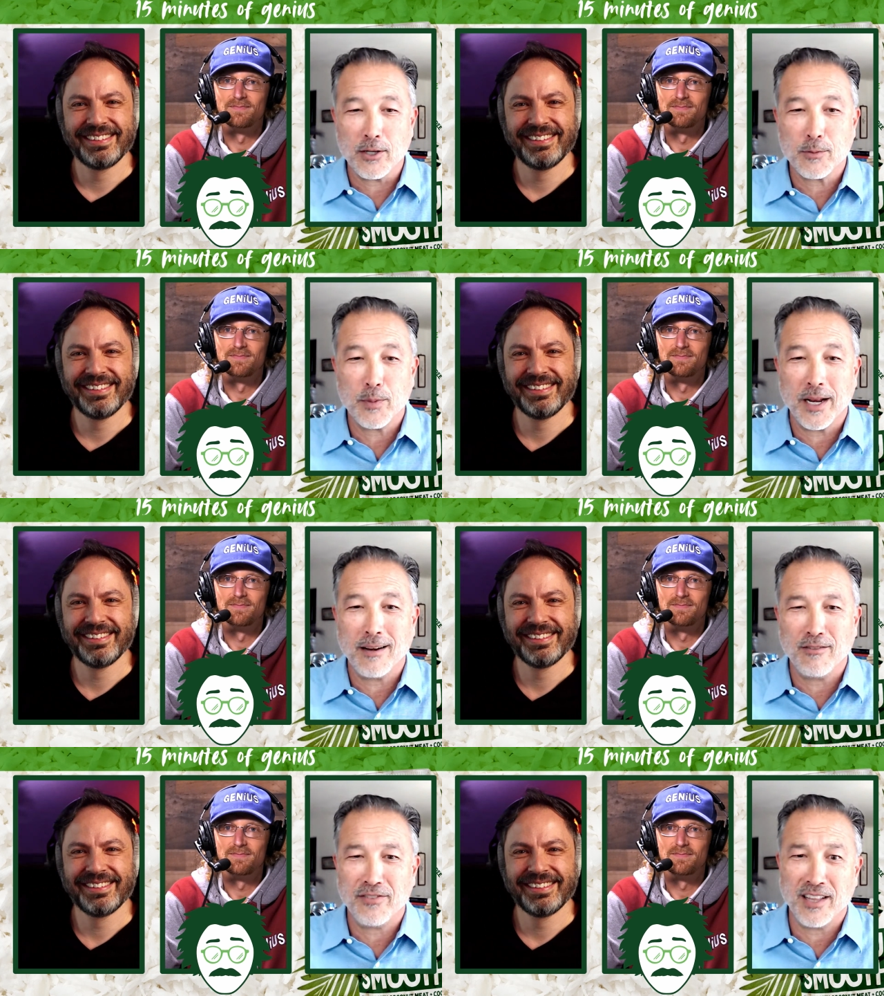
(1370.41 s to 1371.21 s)
Speaker 1: But I
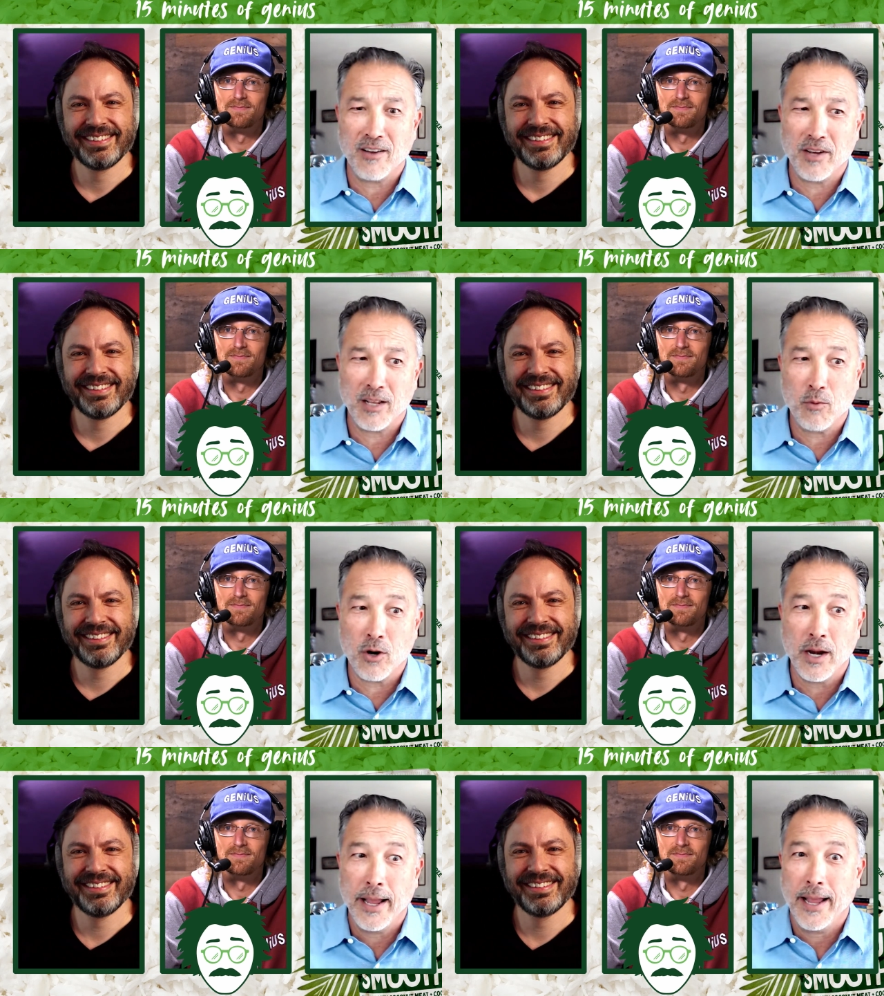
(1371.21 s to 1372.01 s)
don't feel that way
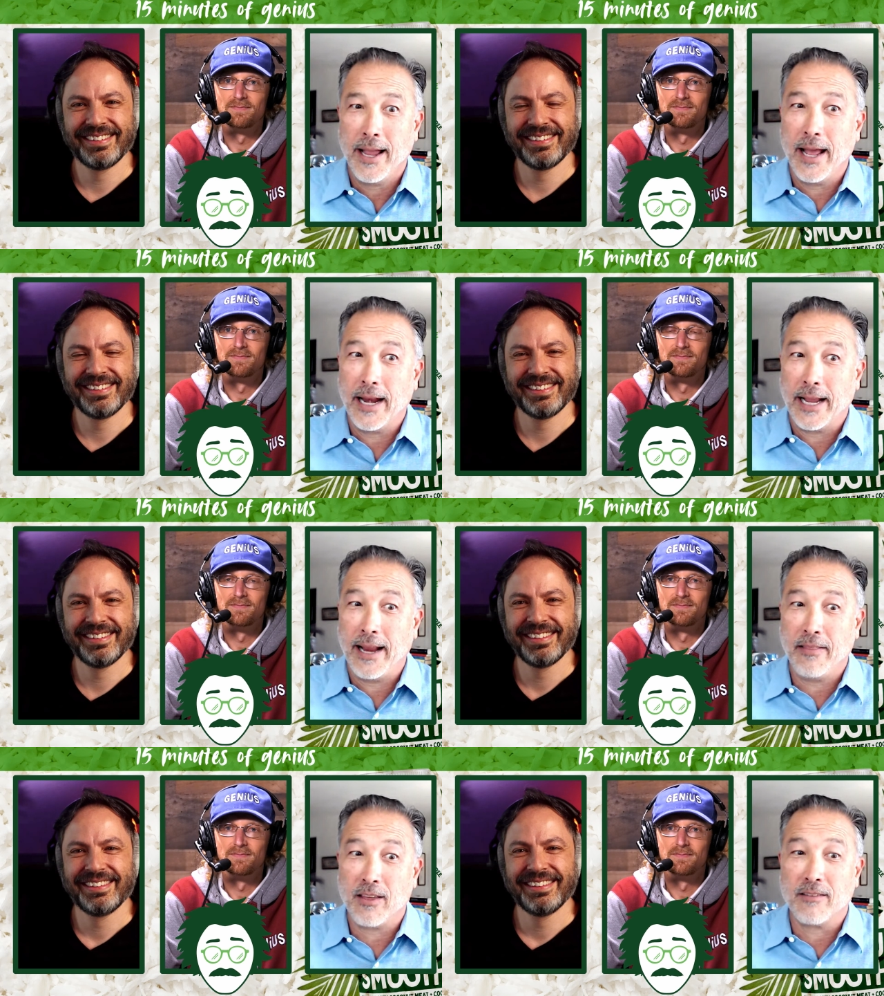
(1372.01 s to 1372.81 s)
anymore, and I
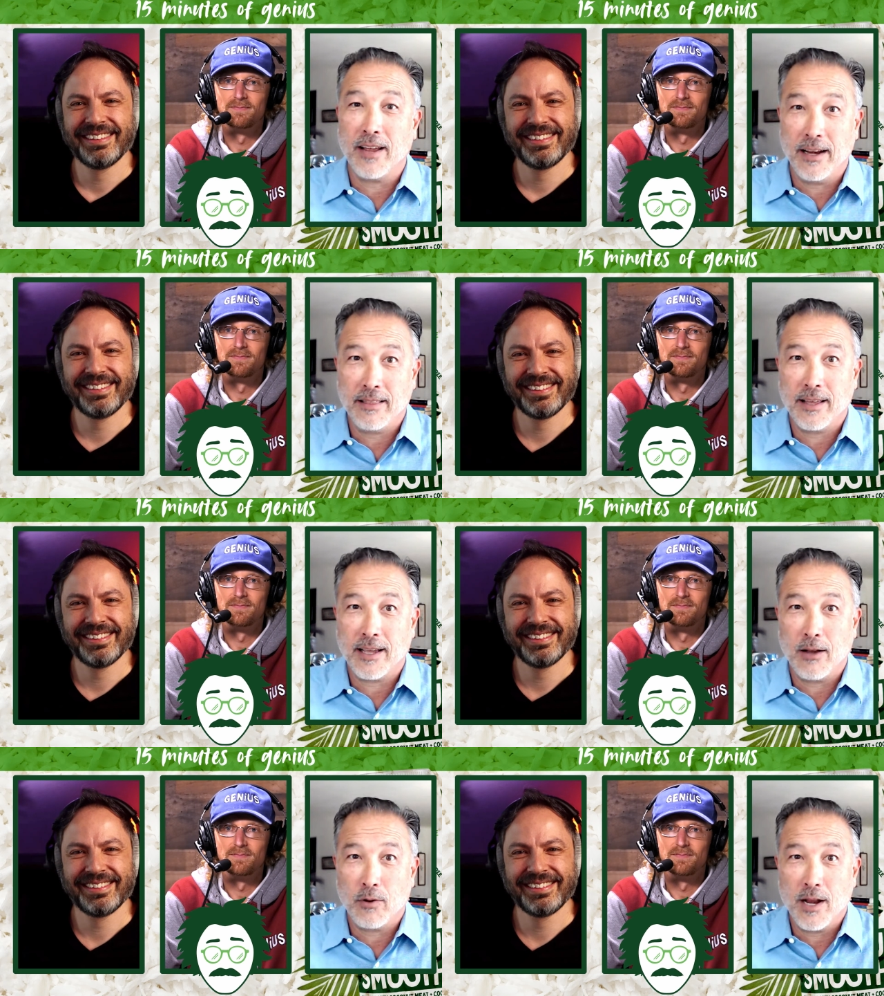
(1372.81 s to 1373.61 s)
can't think of anything I
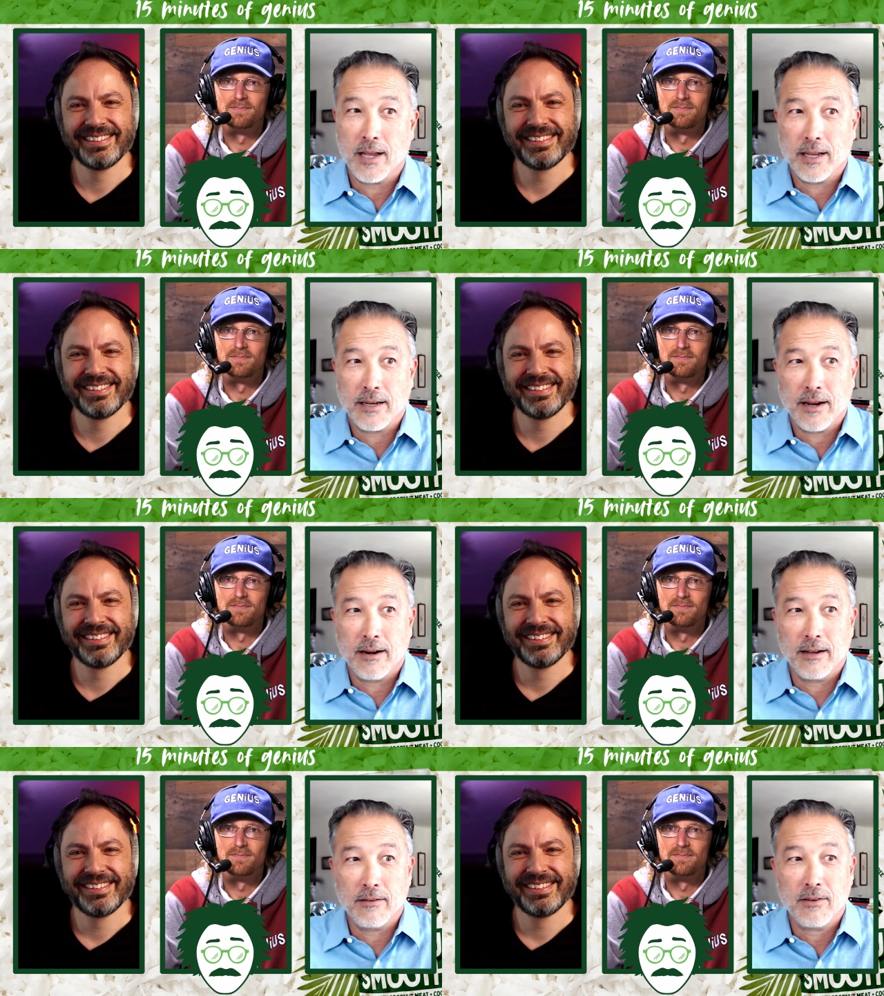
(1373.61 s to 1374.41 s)
would not get tired
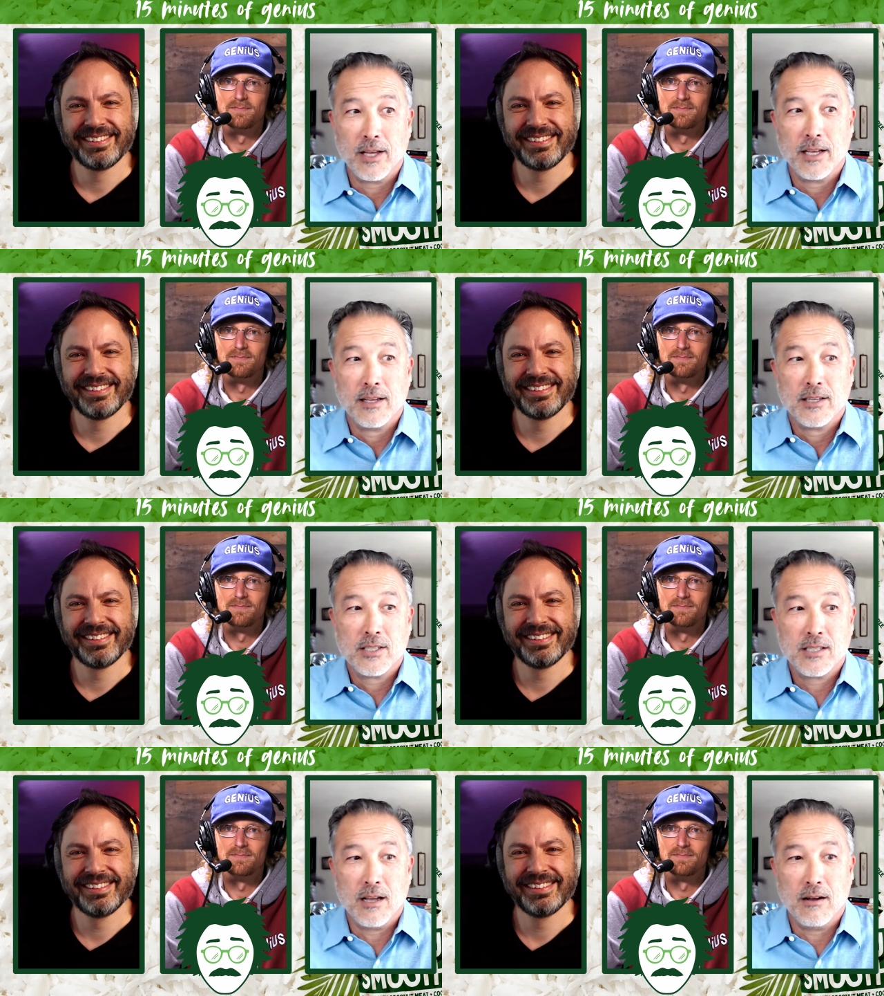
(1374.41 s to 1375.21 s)
of.
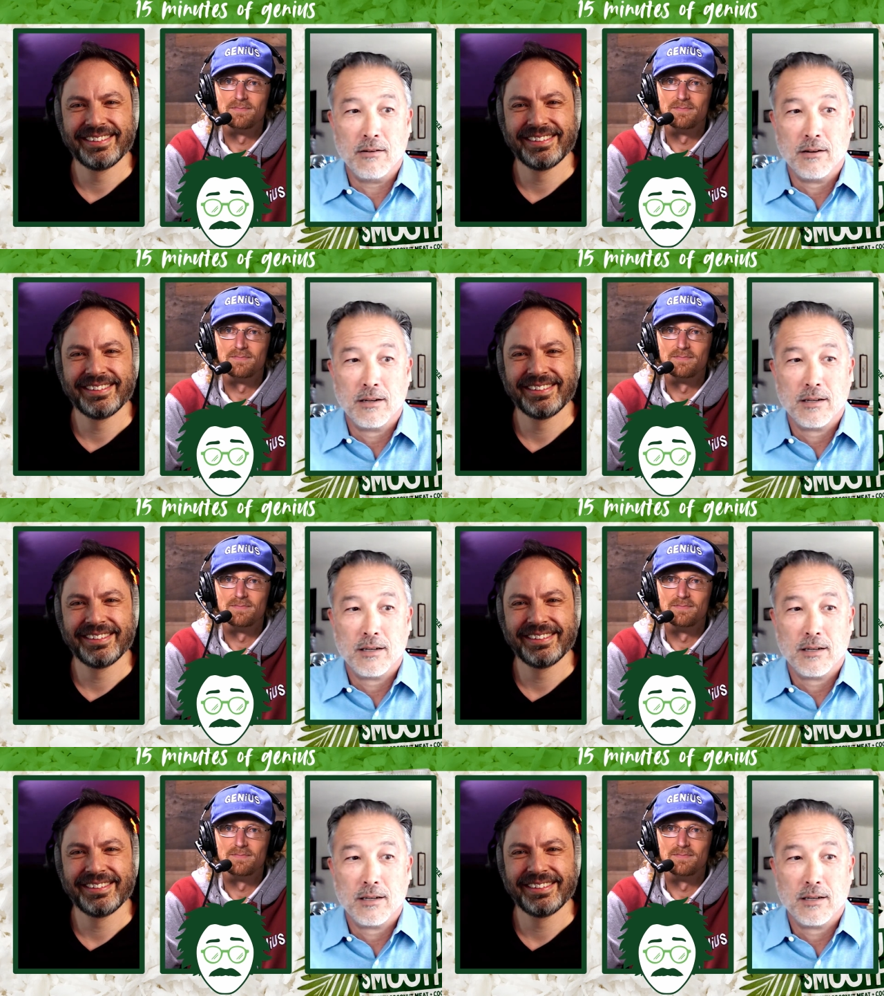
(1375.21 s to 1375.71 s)
So